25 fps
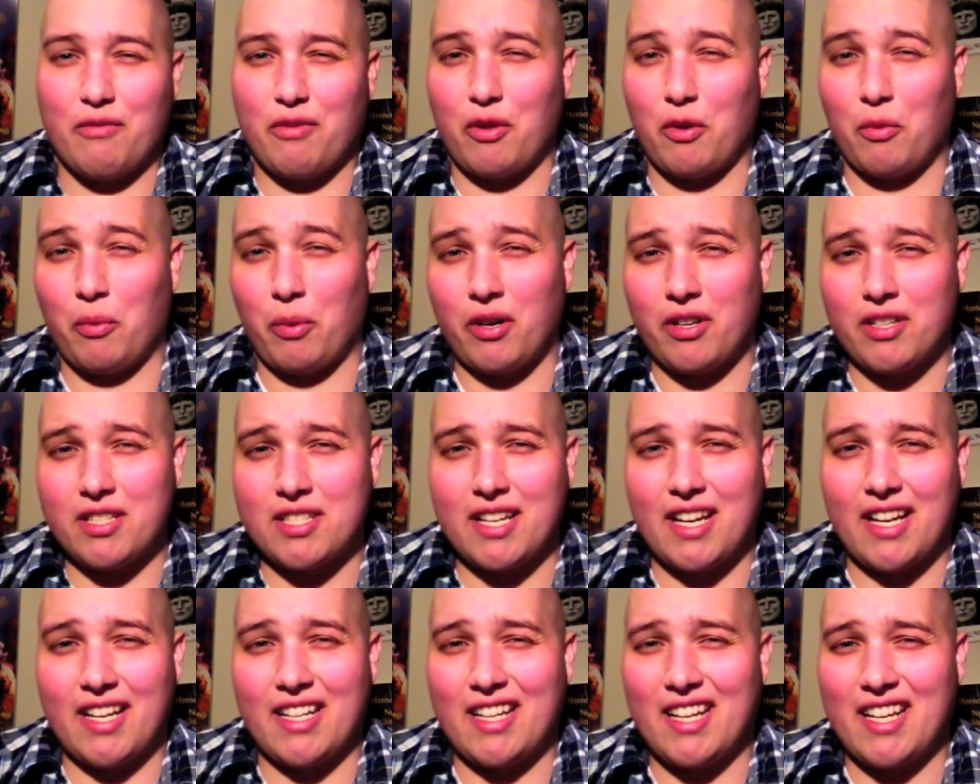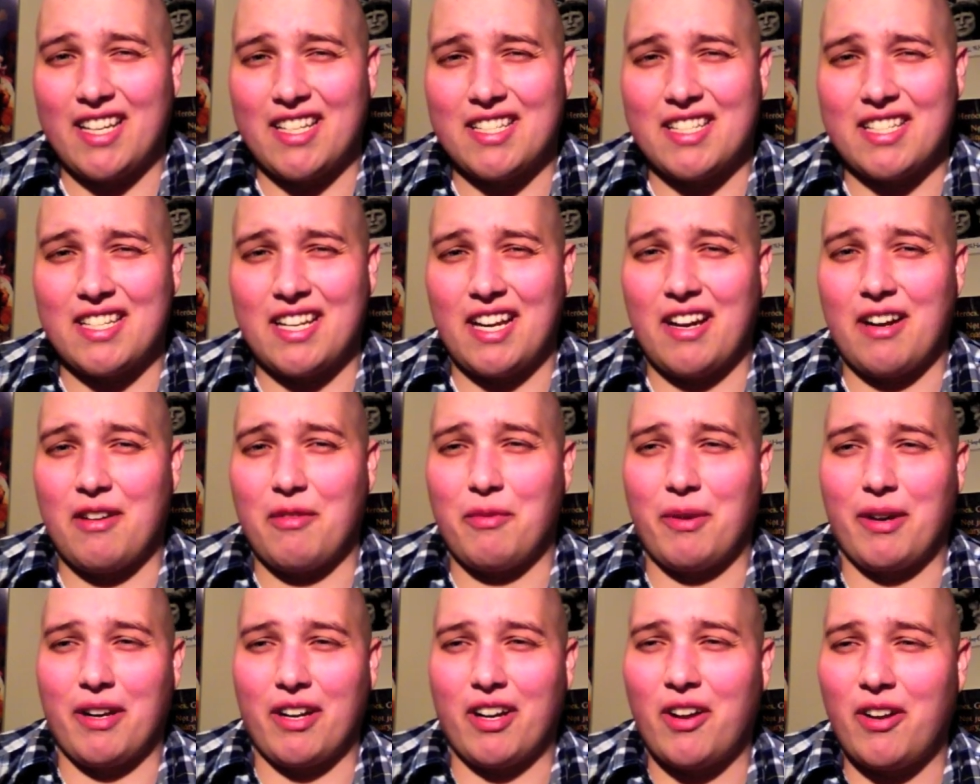for the worse, I guess. I
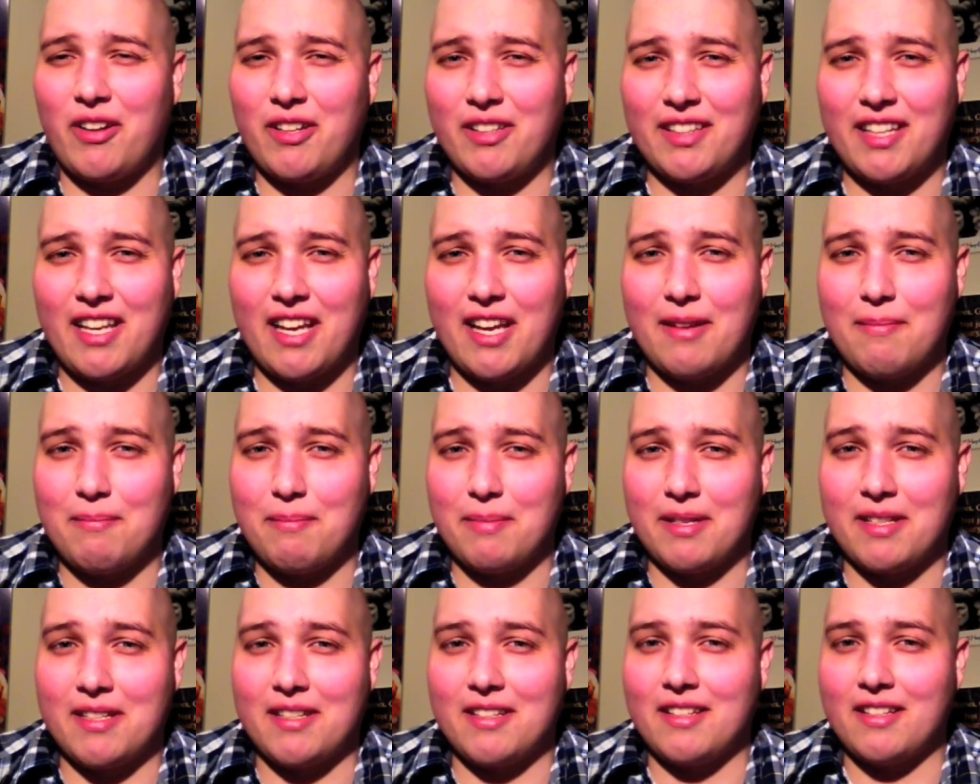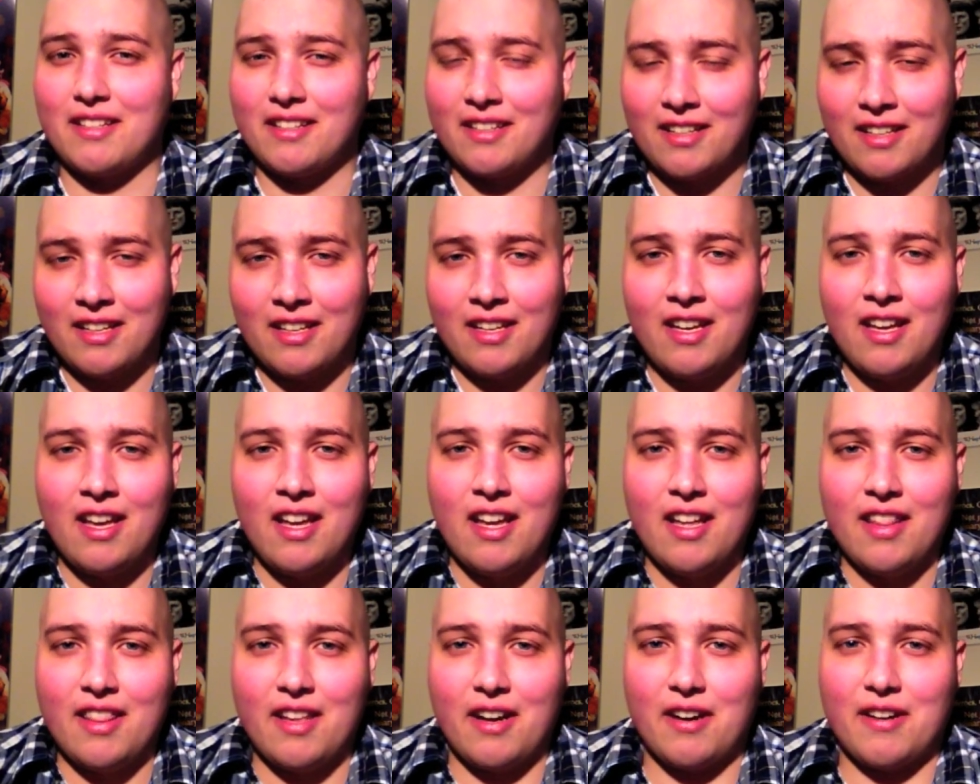don't want to call it that, but
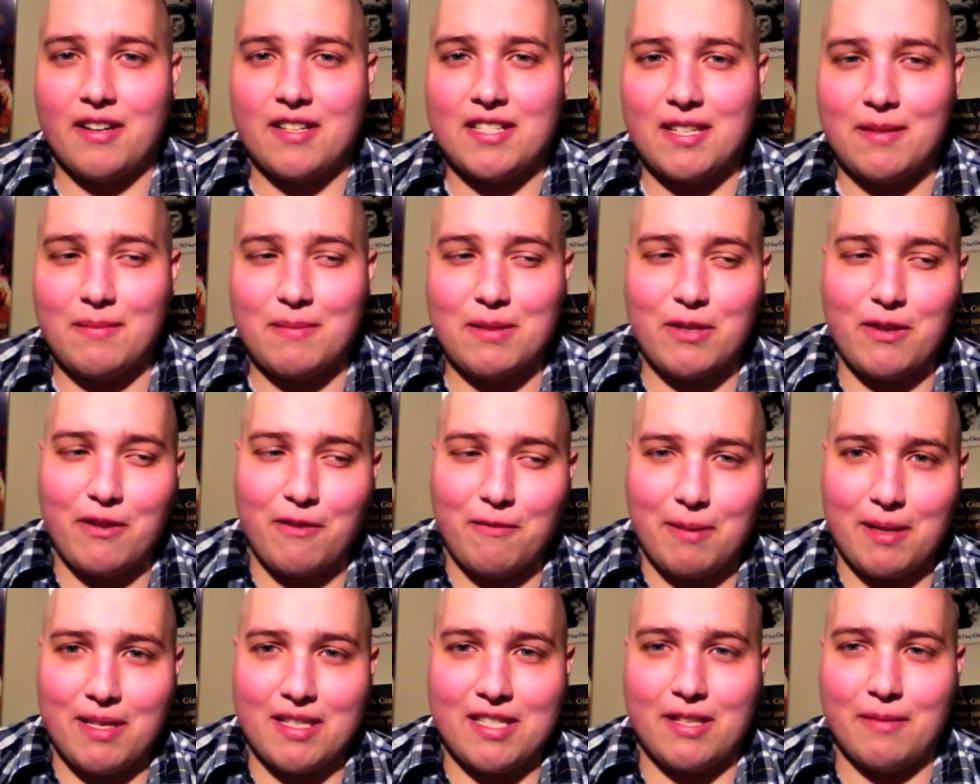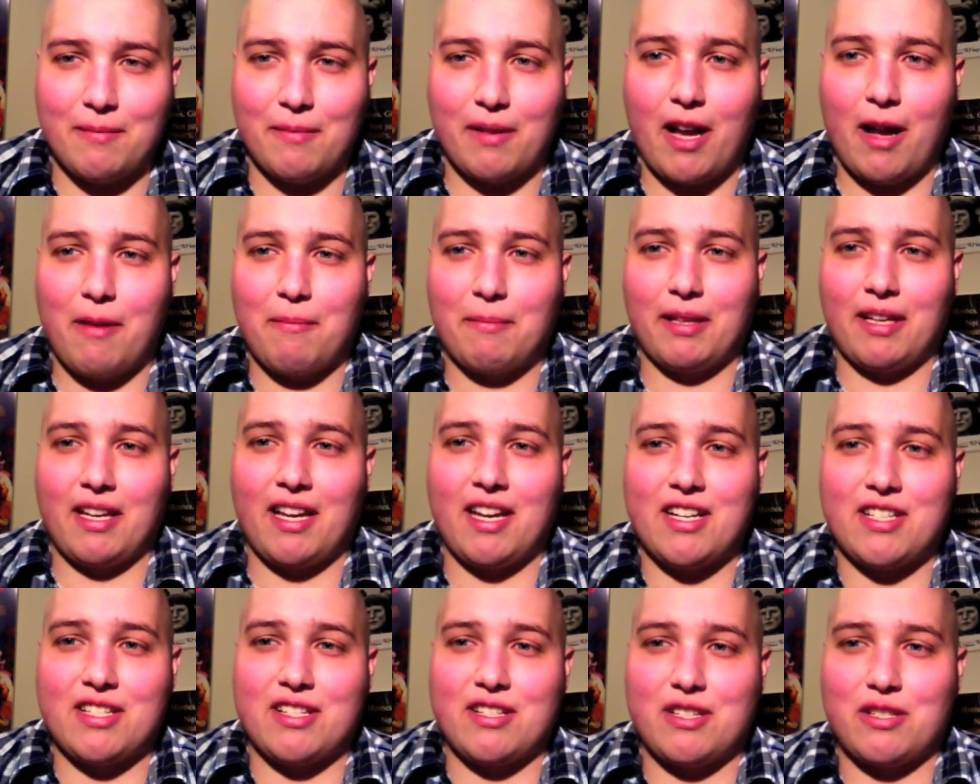there seems to have been some
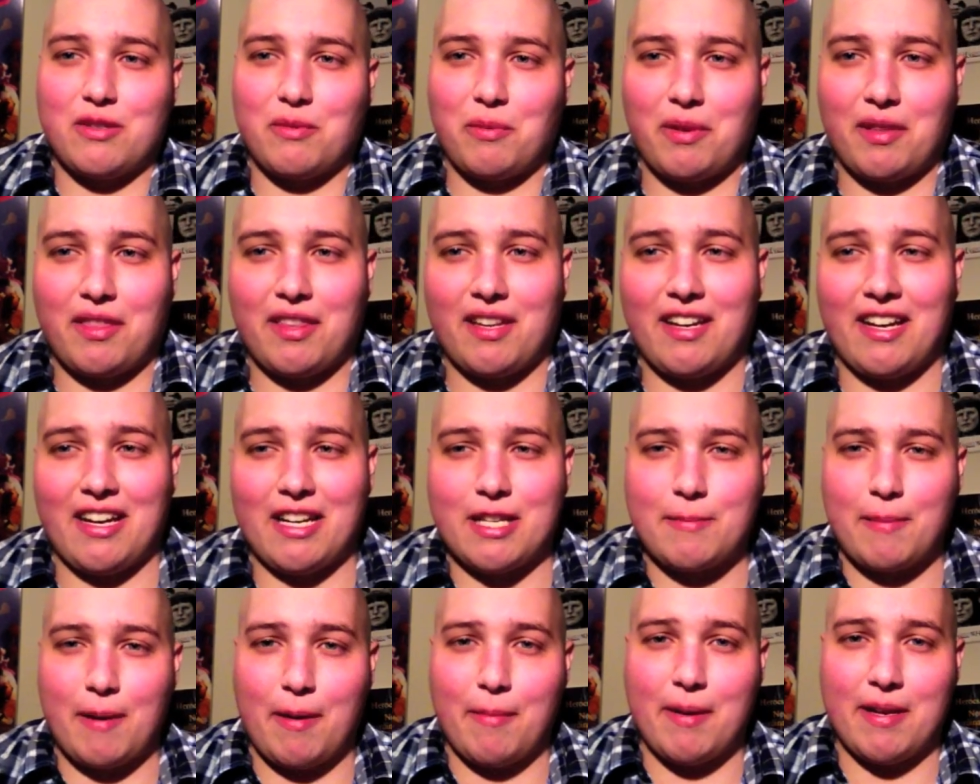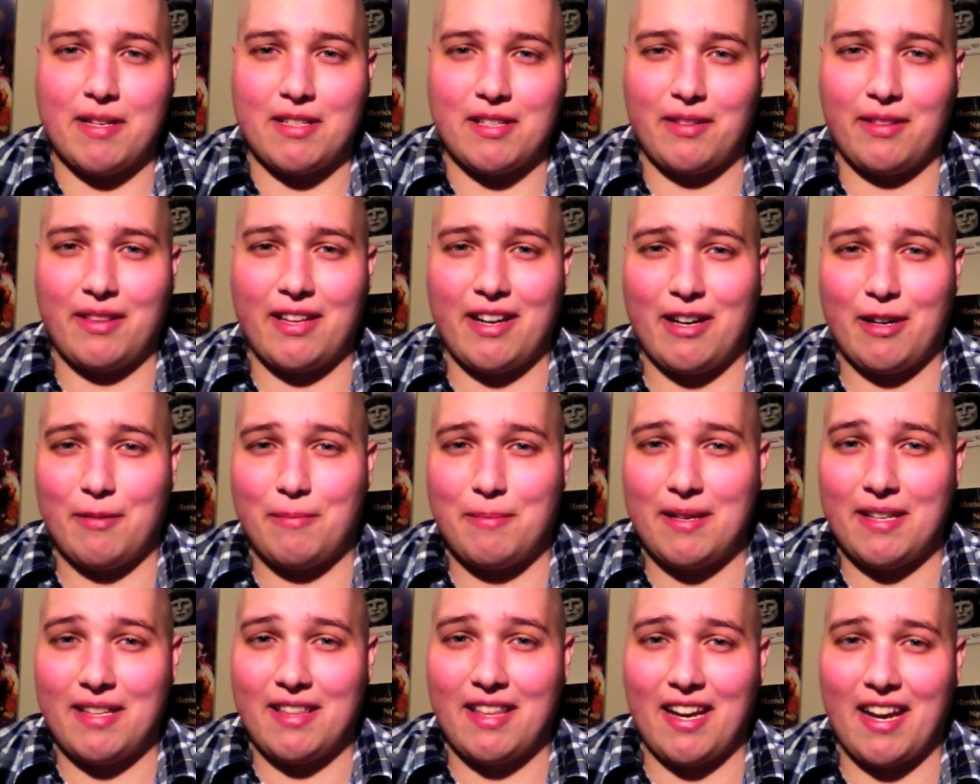complications with an experimental
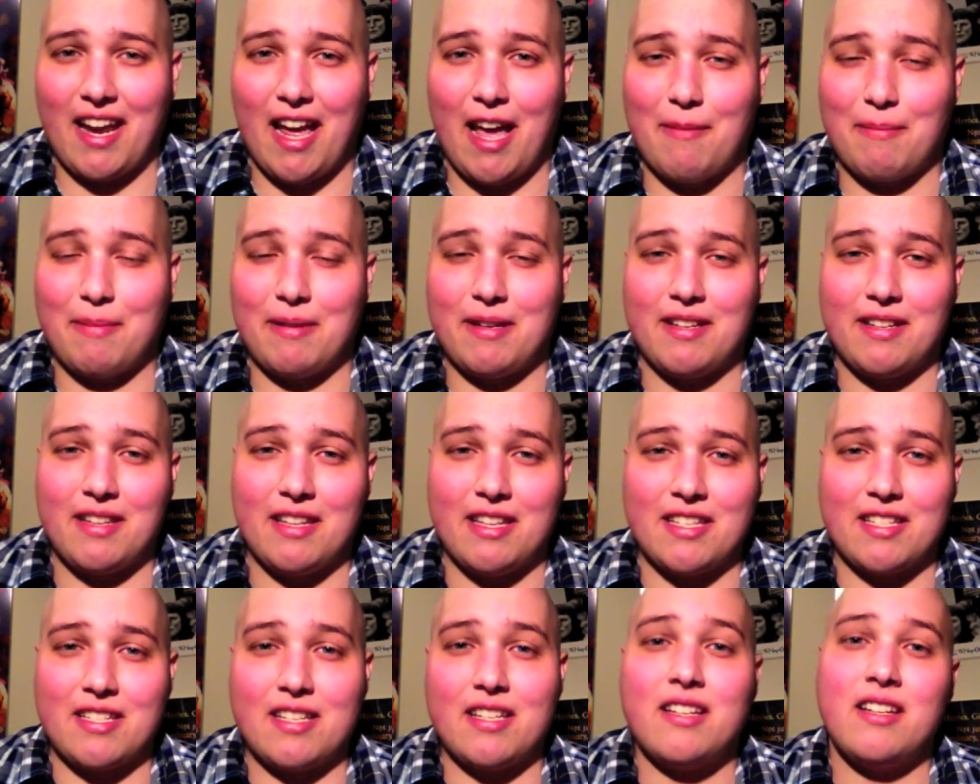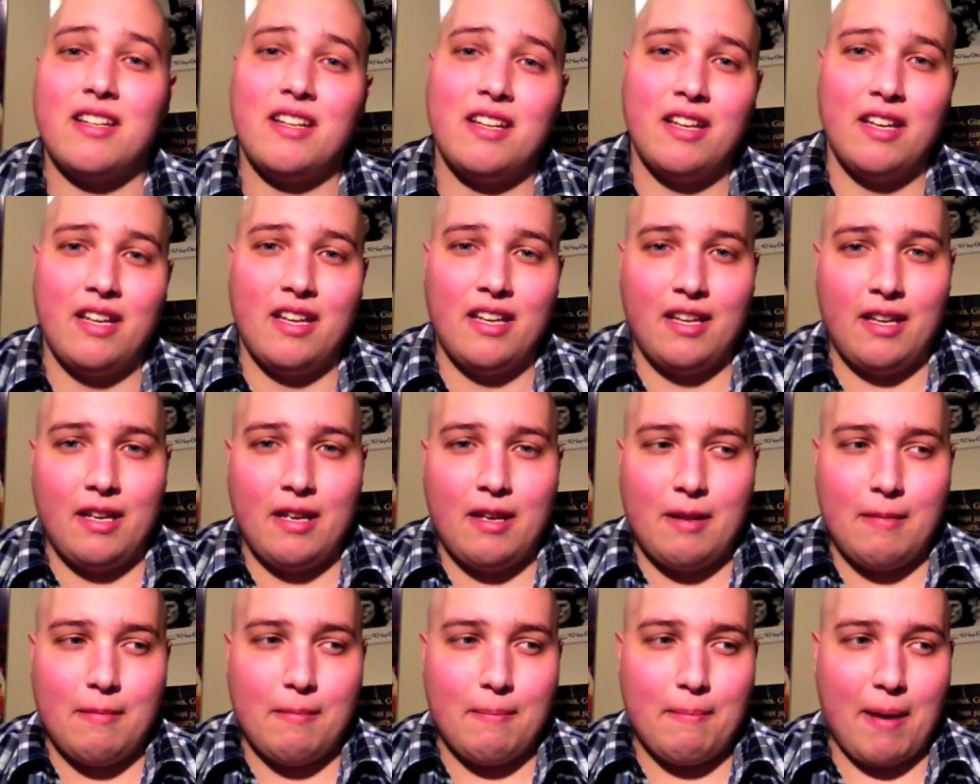therapy that happened this
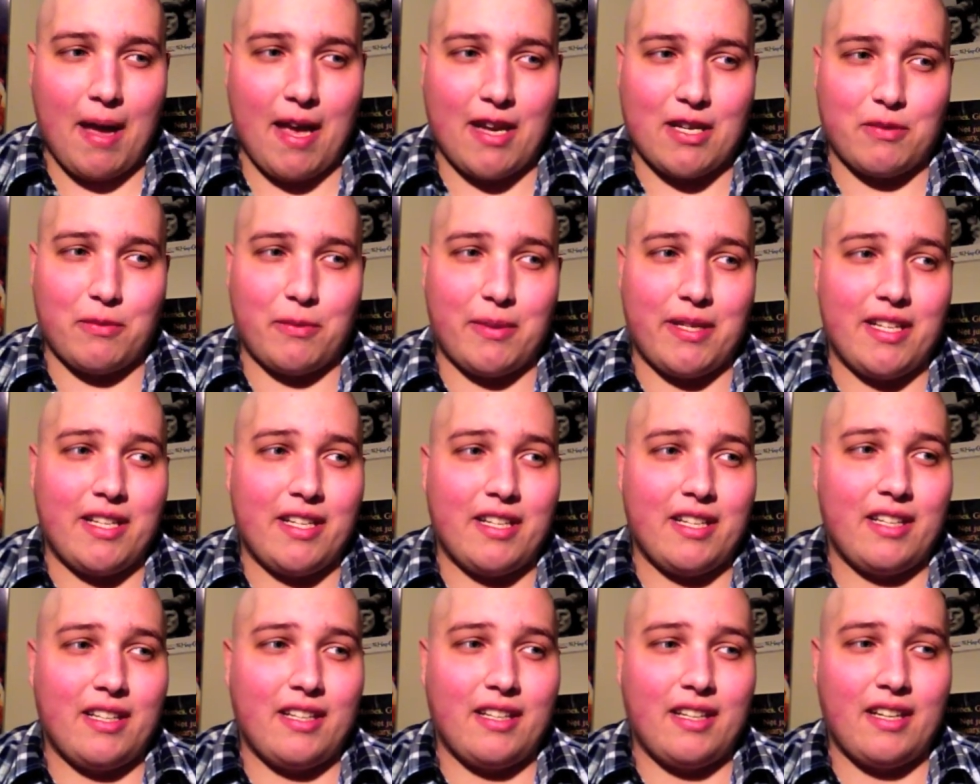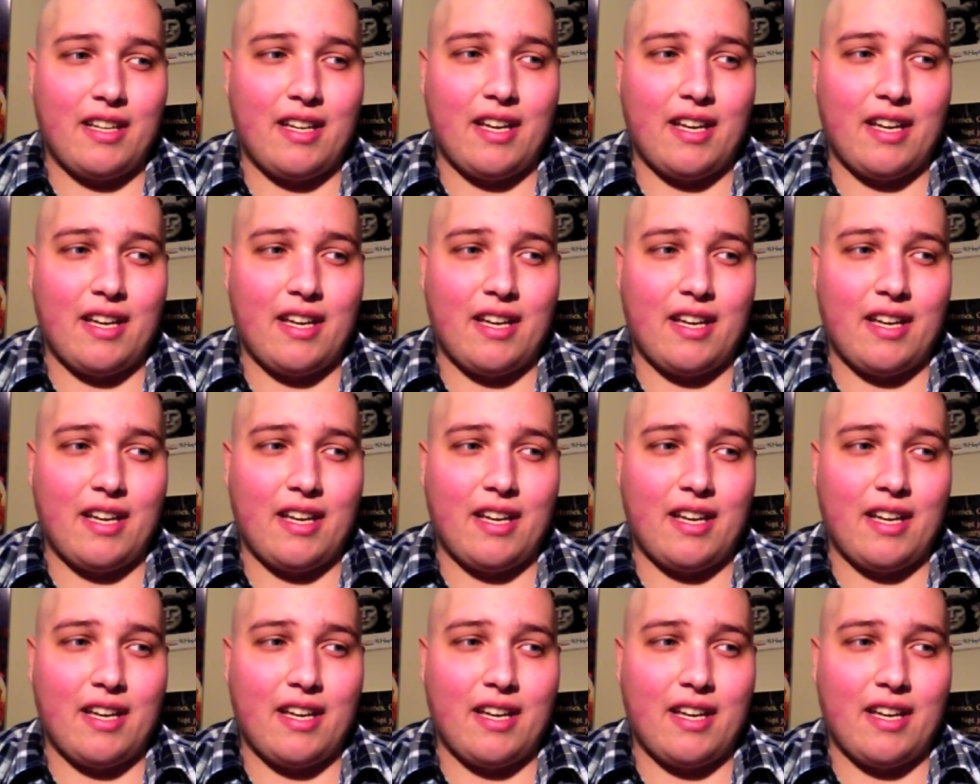past week.